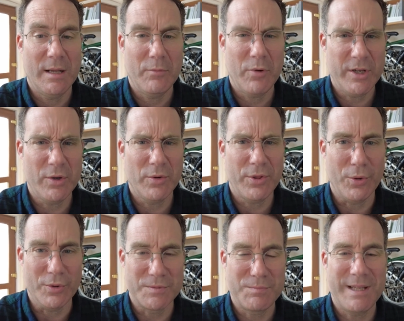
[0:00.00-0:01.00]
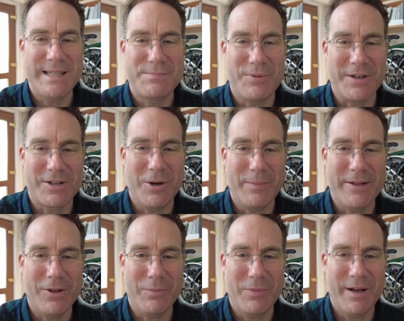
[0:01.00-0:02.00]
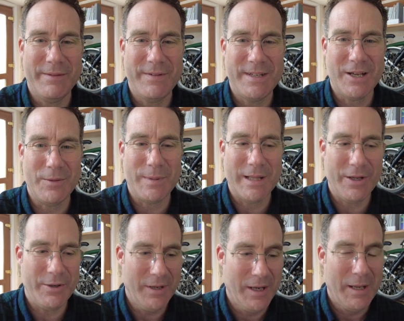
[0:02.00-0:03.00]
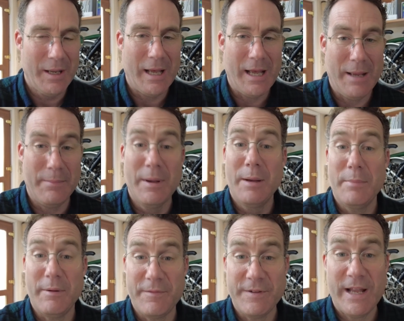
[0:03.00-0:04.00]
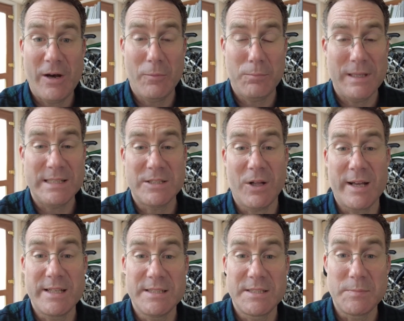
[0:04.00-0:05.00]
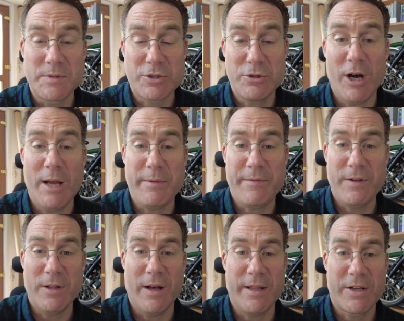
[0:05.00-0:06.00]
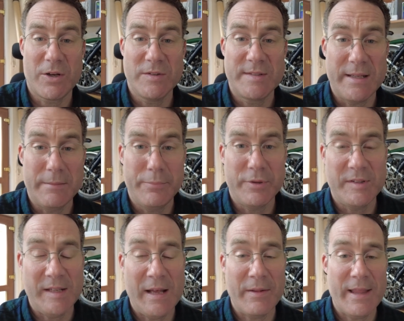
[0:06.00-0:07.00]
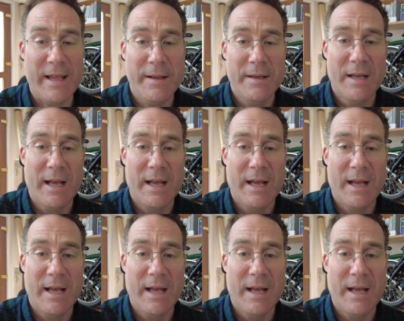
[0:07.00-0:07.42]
What are your thoughts? Please put a comment on my video below. But for now, please like and subscribe if you like the content I'm putting out there.